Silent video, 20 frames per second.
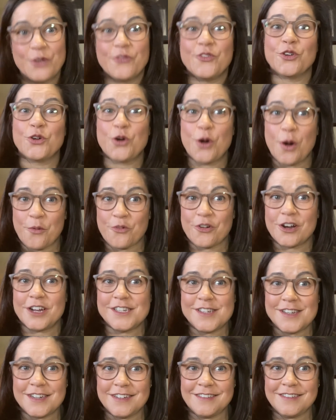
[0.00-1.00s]
you're a
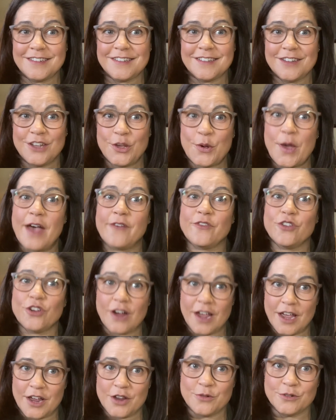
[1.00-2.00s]
corporation, you have your
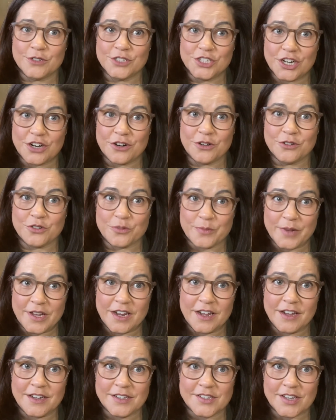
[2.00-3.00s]
annual shareholder
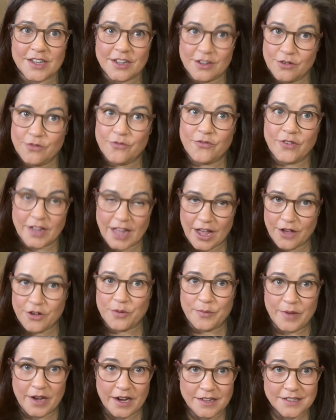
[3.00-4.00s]
meetings and you fill out your
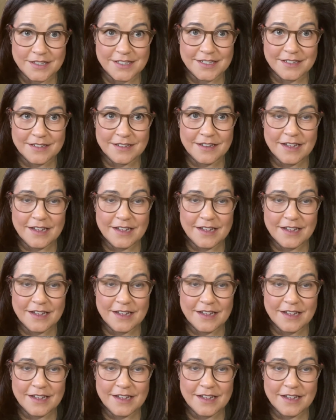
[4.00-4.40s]
minutes.